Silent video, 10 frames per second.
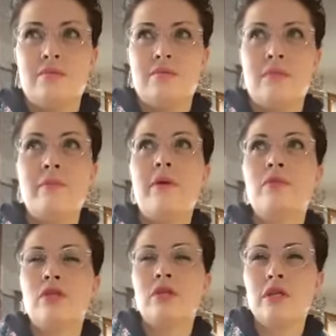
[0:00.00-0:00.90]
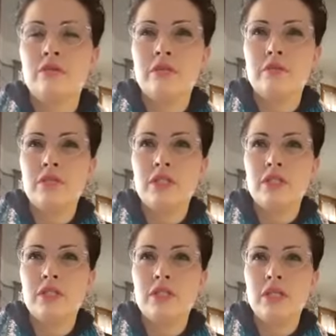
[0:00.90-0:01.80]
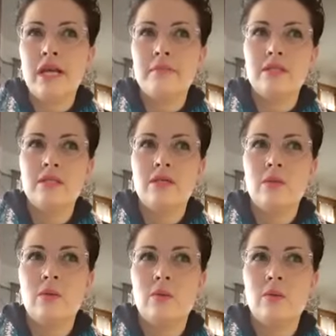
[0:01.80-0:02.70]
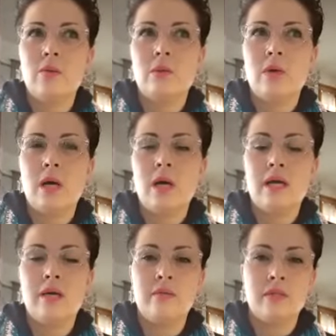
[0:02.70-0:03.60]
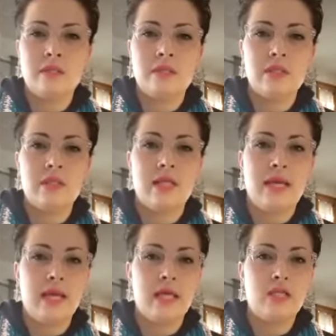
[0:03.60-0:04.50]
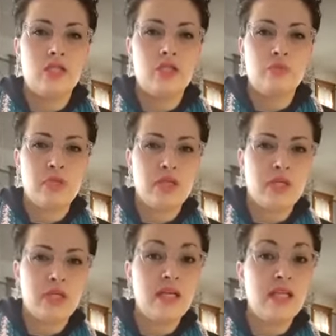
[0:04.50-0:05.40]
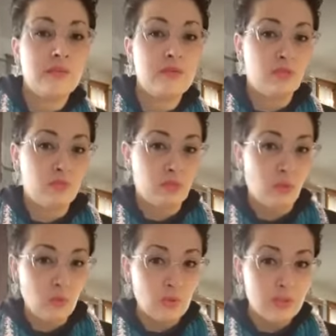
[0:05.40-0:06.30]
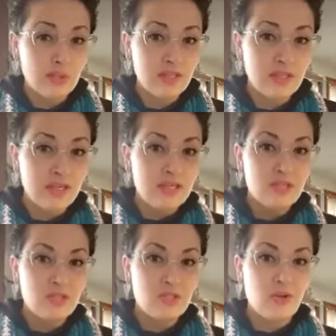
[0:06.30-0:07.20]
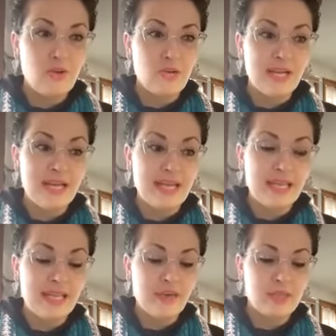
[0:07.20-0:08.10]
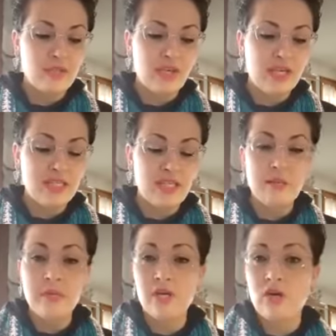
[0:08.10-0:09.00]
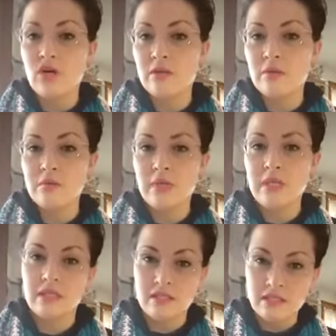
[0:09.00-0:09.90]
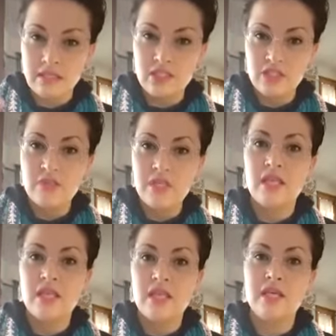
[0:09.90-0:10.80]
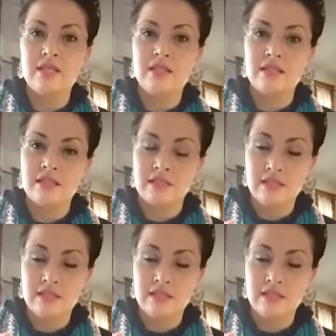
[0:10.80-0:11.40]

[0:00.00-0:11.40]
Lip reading: my mom was 33 when she had me. So I was like super young and they were super old. So like they were trying to keep me calm and teach me things